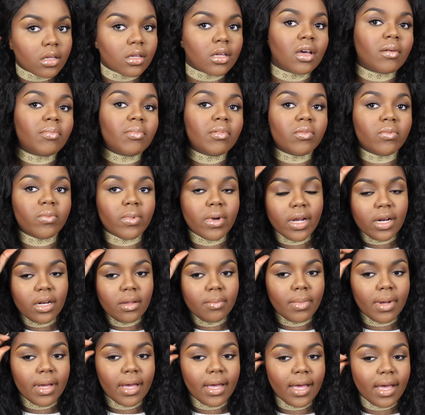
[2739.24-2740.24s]
I've been and wearing
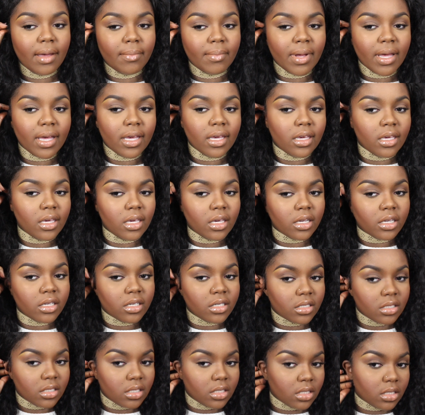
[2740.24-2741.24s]
it behind my
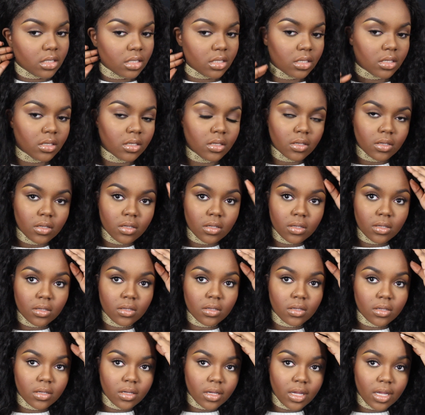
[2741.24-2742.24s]
ears.
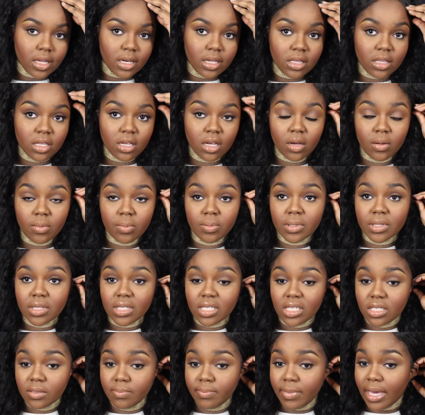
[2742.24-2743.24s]
I need to go put
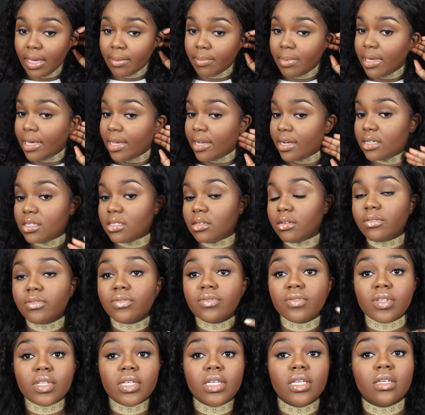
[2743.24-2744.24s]
these baby hairs on
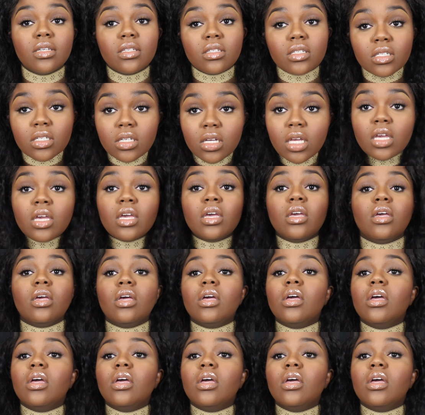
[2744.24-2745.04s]
fleek and shit.